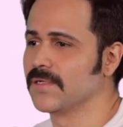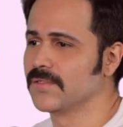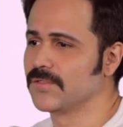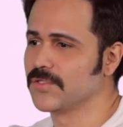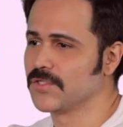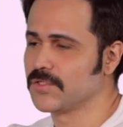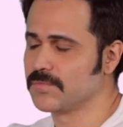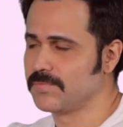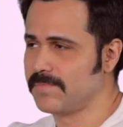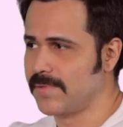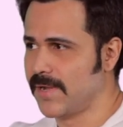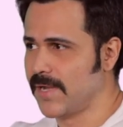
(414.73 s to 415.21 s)
to
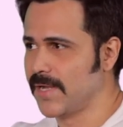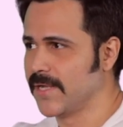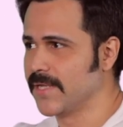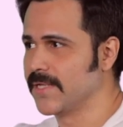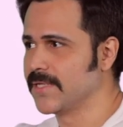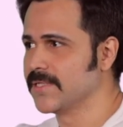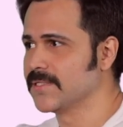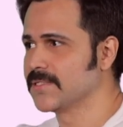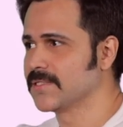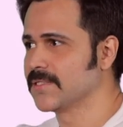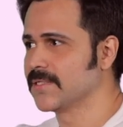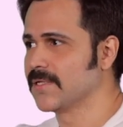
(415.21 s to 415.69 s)

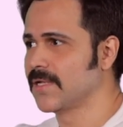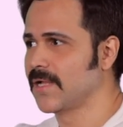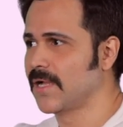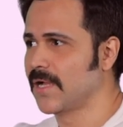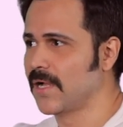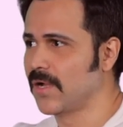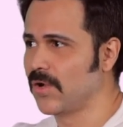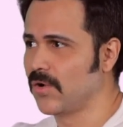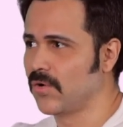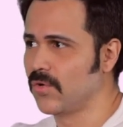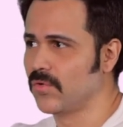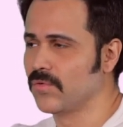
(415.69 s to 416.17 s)
spies and
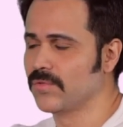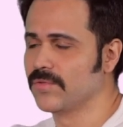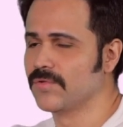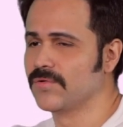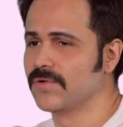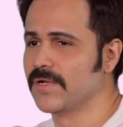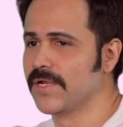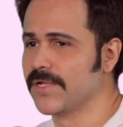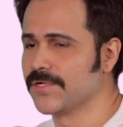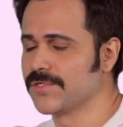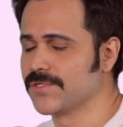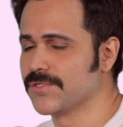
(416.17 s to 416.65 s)
how the
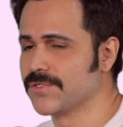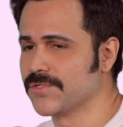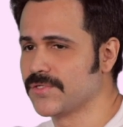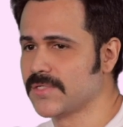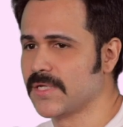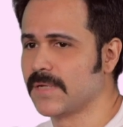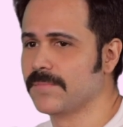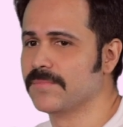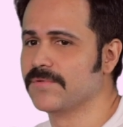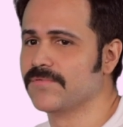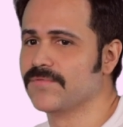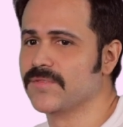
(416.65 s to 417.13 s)
relations
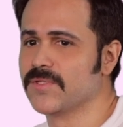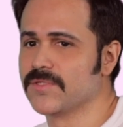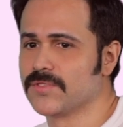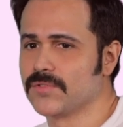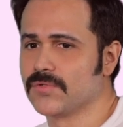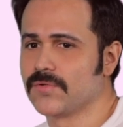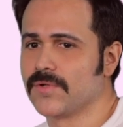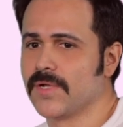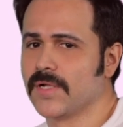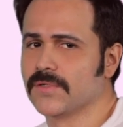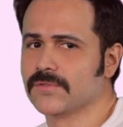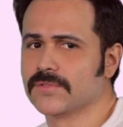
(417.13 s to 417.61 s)
are between these
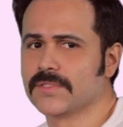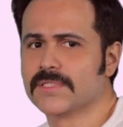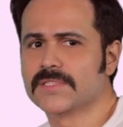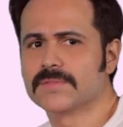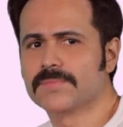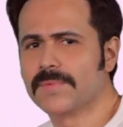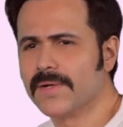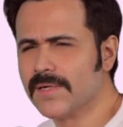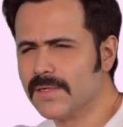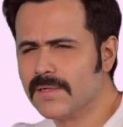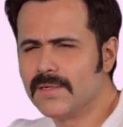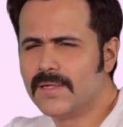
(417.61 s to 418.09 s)
two countries,
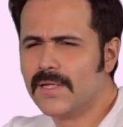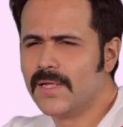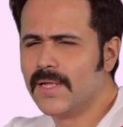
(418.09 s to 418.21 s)
but